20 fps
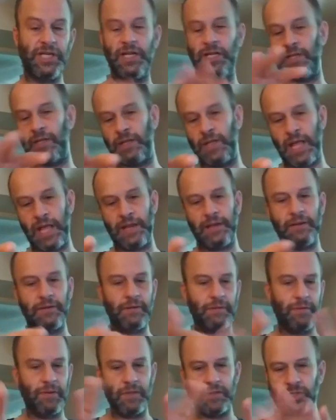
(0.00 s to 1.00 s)
and,
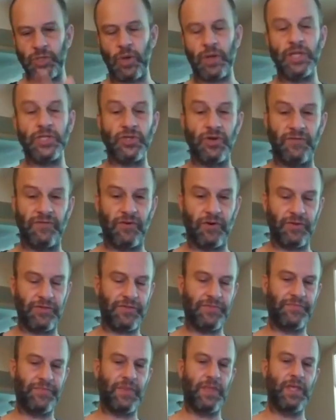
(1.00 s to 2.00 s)
and so on and so
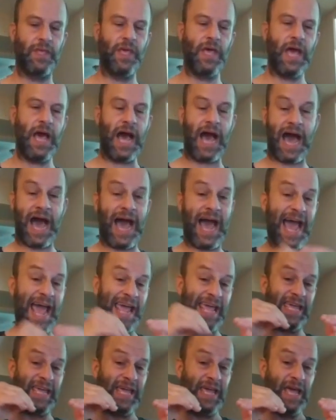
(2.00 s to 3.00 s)
forth.
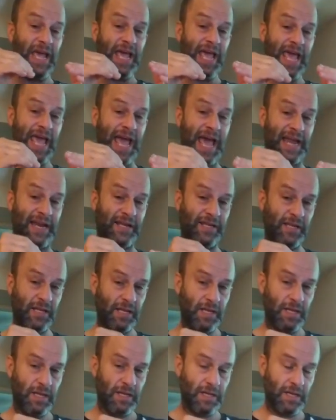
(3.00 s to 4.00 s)
I had
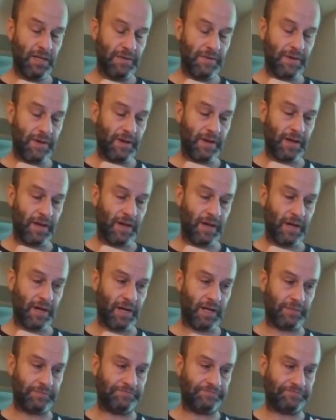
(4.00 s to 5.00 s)
a,
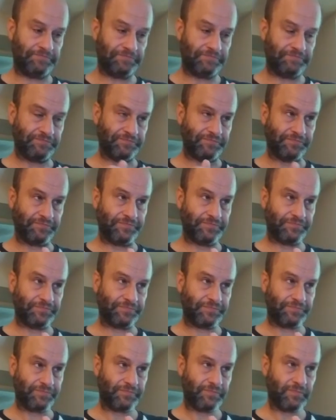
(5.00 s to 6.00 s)
um,
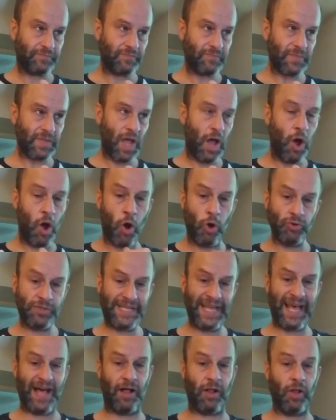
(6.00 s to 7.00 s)
a
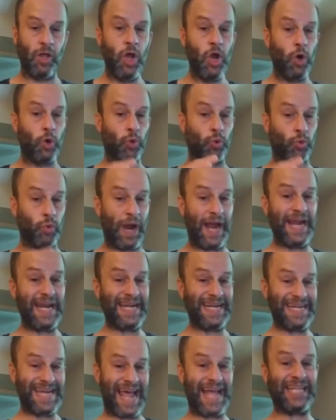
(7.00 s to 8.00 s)
hotel
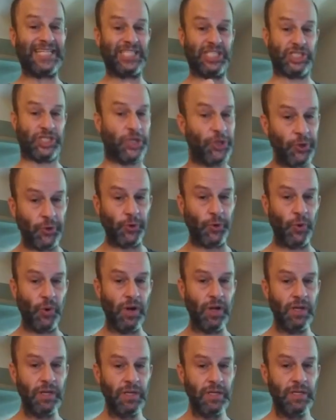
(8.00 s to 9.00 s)
right next
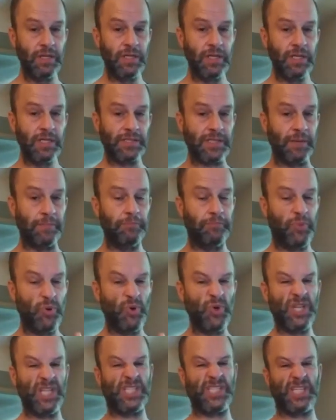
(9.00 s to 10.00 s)
to some
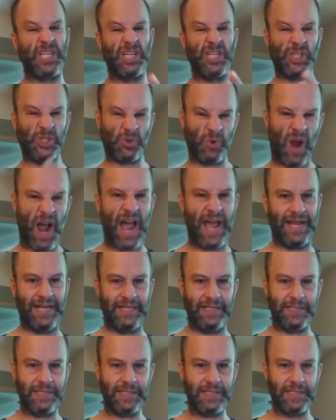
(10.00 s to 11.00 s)
Buddhist
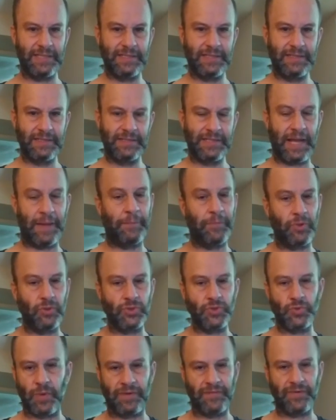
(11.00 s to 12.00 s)
shrines,
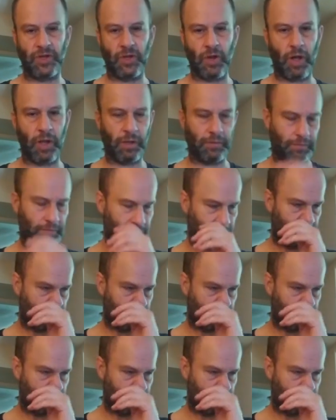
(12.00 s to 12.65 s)
temples, whatever you call them,